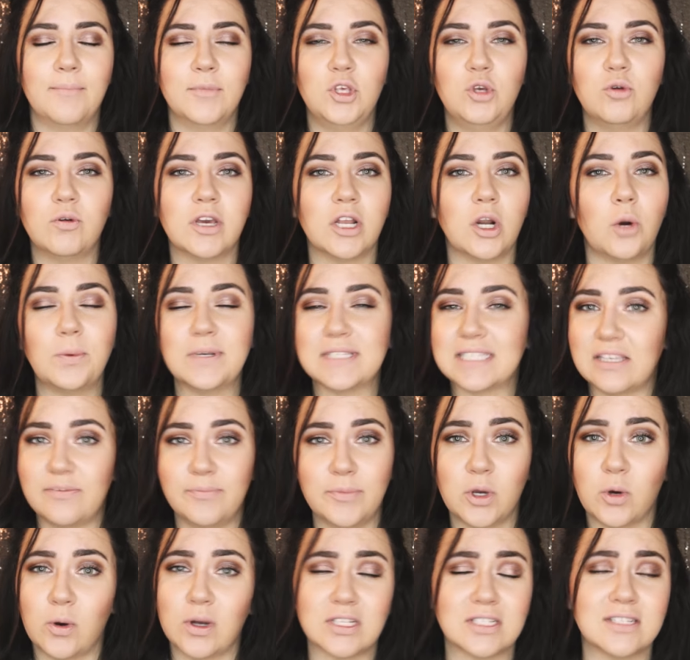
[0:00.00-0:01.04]
You can always leave
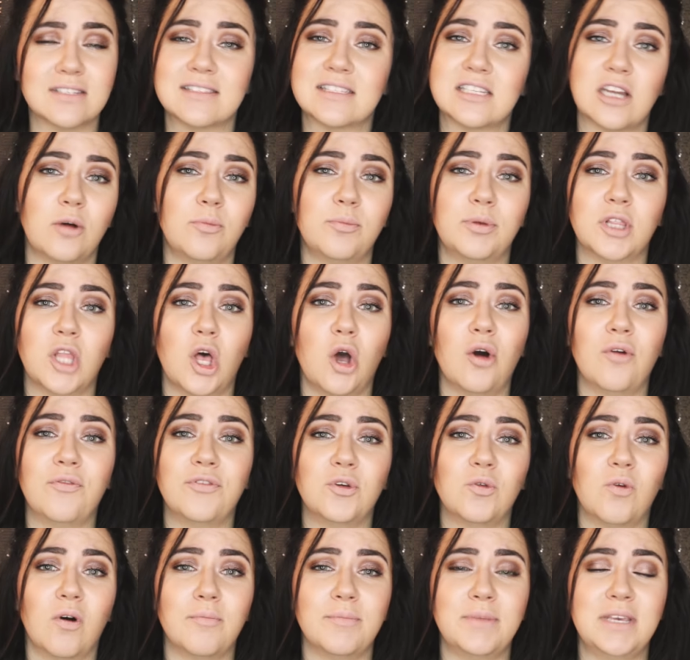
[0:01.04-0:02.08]
me questions down below if
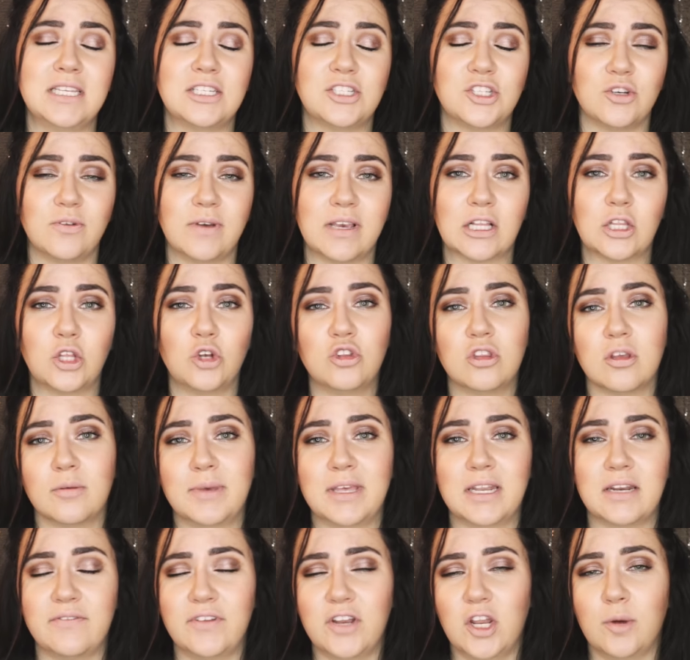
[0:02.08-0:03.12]
you want me to include them
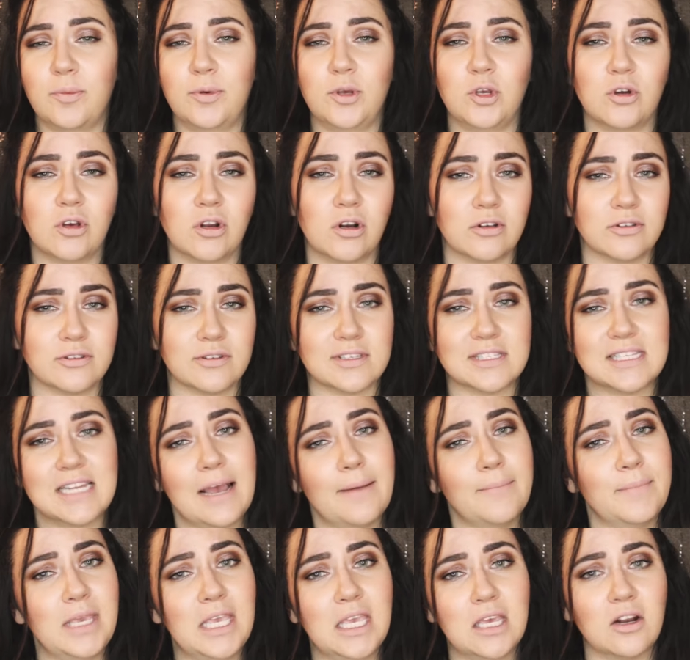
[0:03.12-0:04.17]
in a video, but you can also
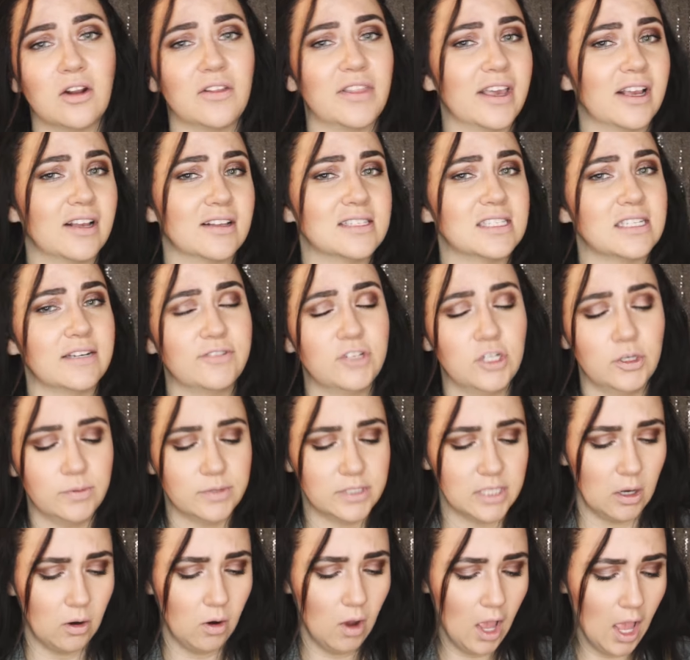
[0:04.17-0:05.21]
snap me and all that good stuff too.
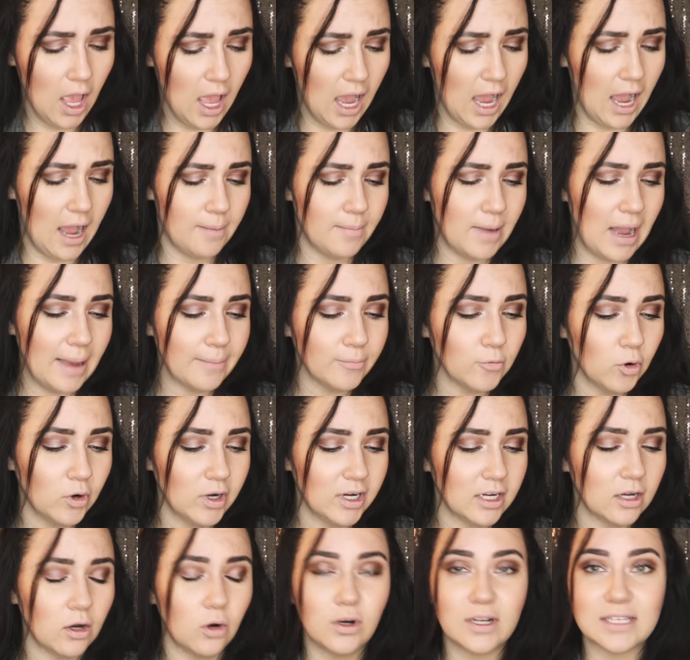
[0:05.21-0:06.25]
So I'm
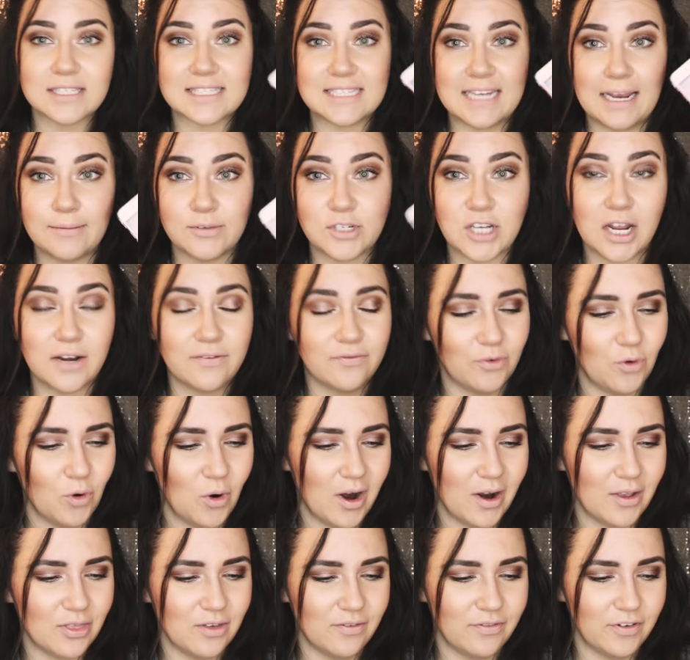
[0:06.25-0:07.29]
going to go to Snapchat
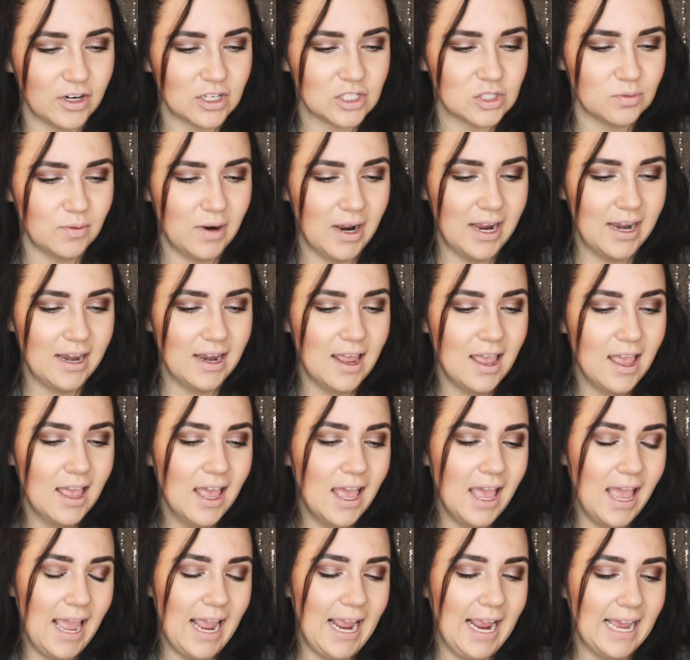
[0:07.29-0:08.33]
for the first one,
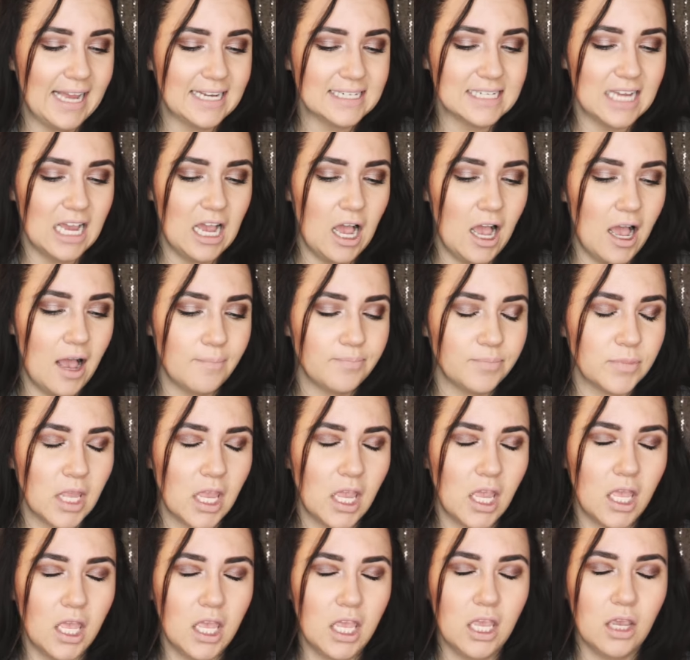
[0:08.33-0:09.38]
and
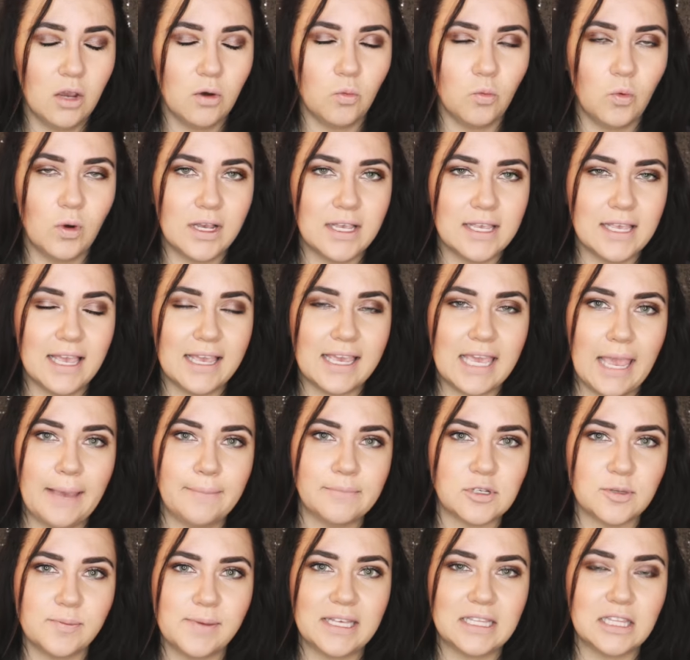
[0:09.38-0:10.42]
it
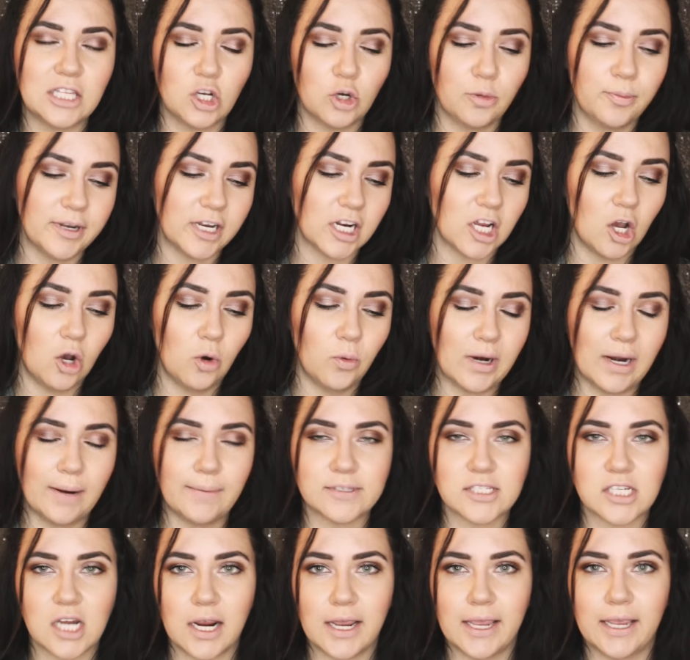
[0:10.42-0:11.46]
came to me a little bit ago when I
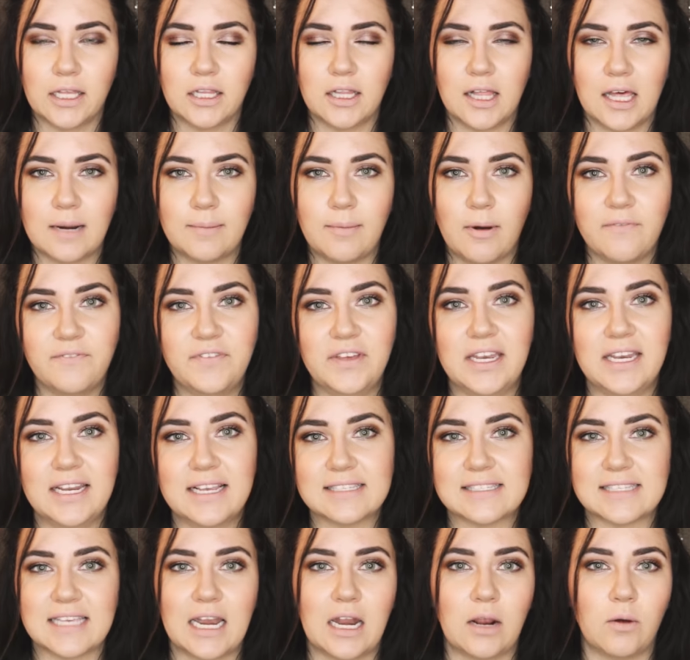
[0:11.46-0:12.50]
was talking a lot about
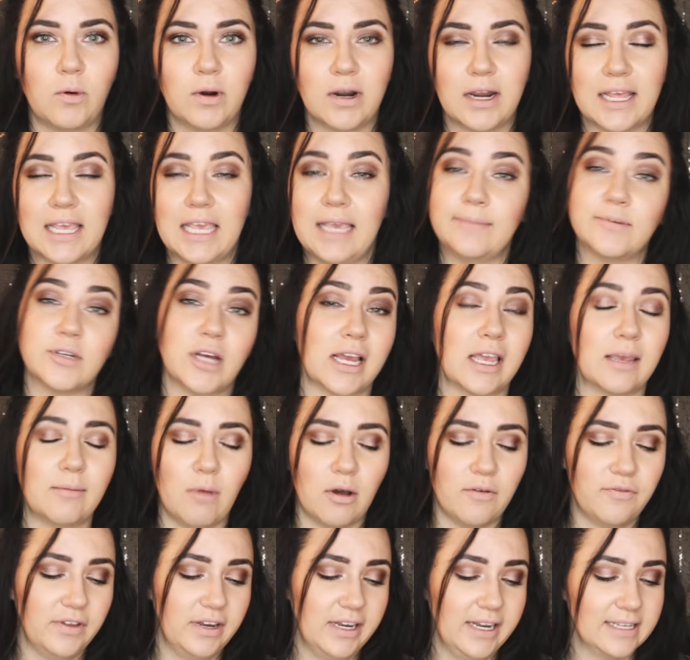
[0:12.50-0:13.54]
fitness, and I want to keep talking
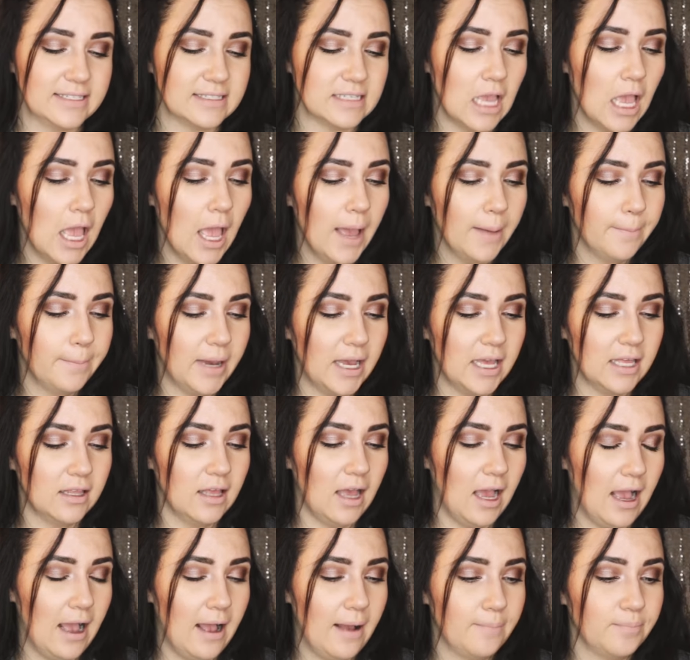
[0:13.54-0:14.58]
about fitness, but
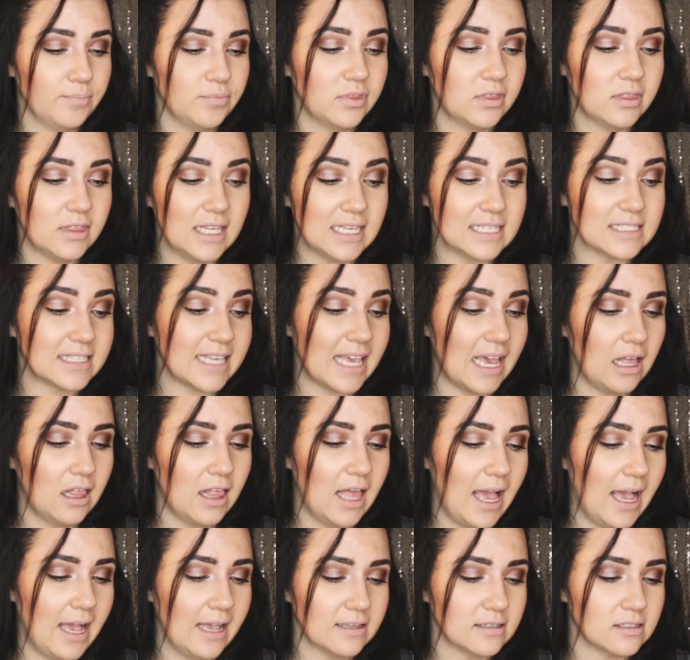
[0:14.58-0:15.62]
this gal
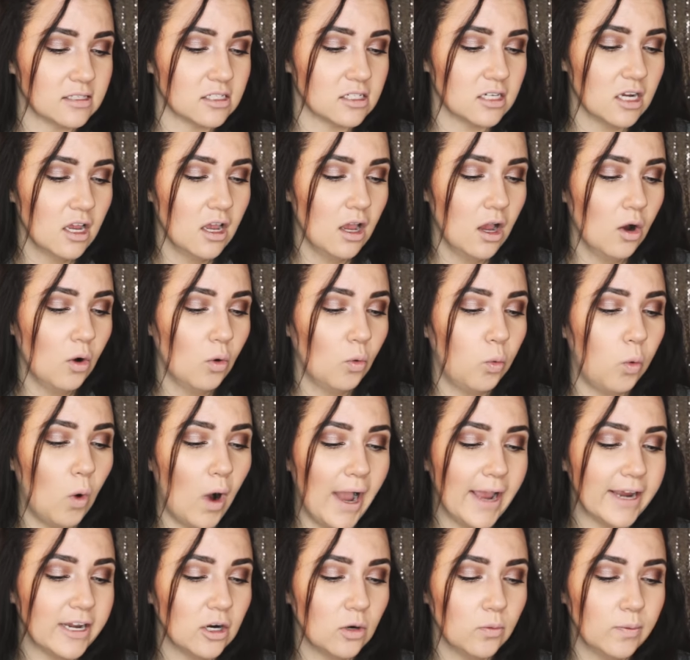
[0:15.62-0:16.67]
asked,
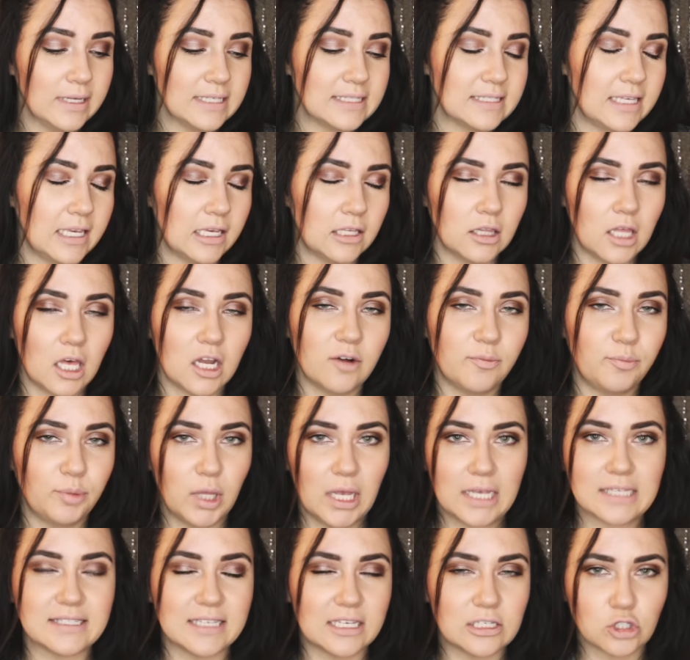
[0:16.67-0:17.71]
why don't we see a lot of
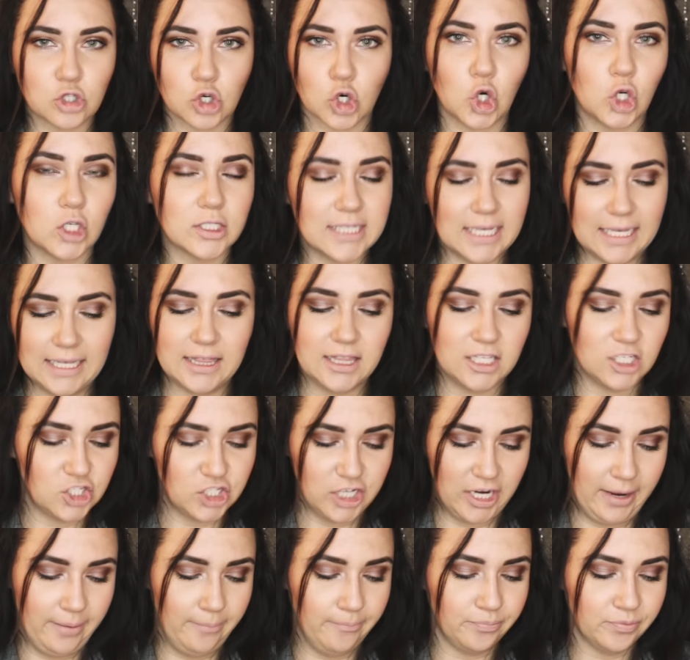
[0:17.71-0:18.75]
plus size girls in the
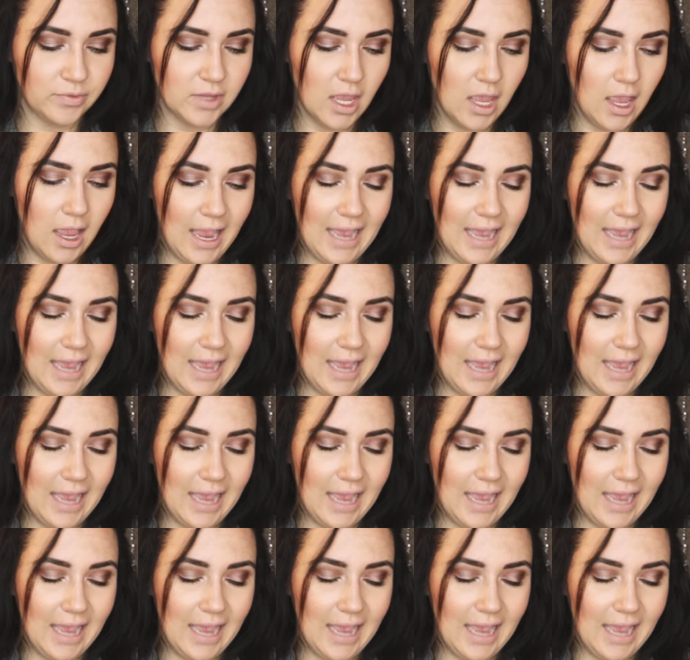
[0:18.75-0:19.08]
gym?